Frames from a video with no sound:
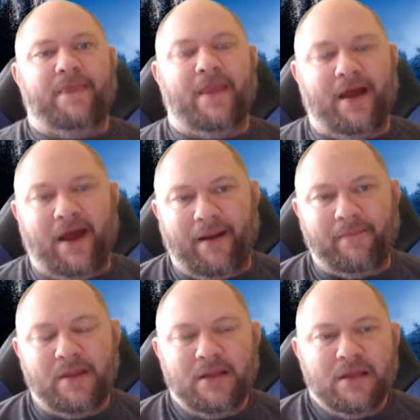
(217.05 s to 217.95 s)

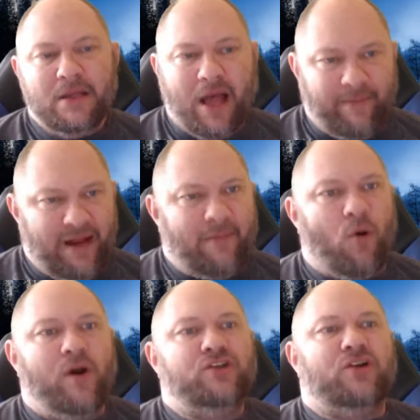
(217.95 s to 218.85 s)
I mean, I'm
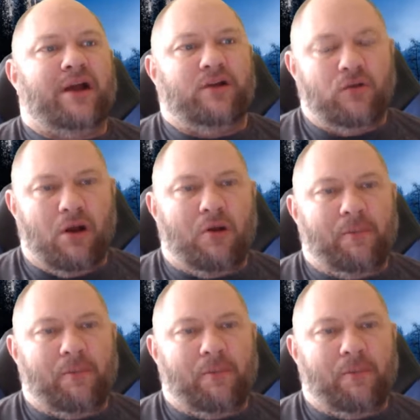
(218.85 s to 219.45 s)
always trying to grow.